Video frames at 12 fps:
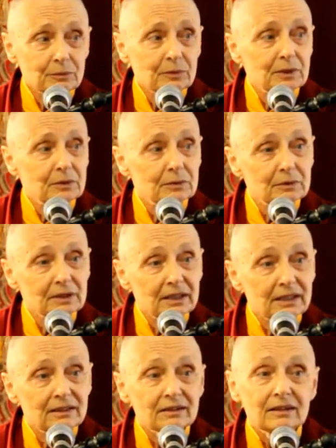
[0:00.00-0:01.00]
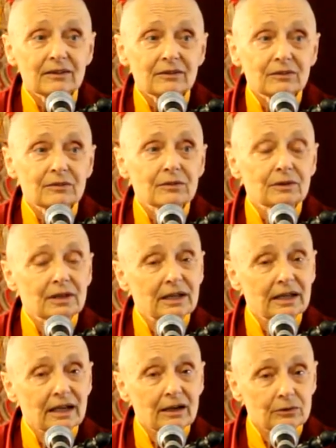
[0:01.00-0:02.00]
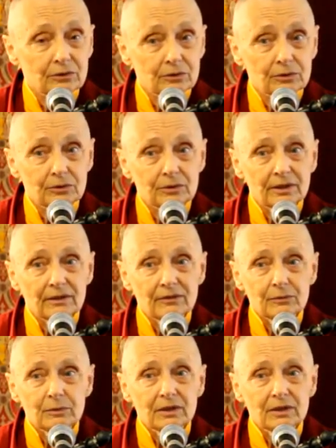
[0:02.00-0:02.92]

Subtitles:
We don't need to listen to the outer noise.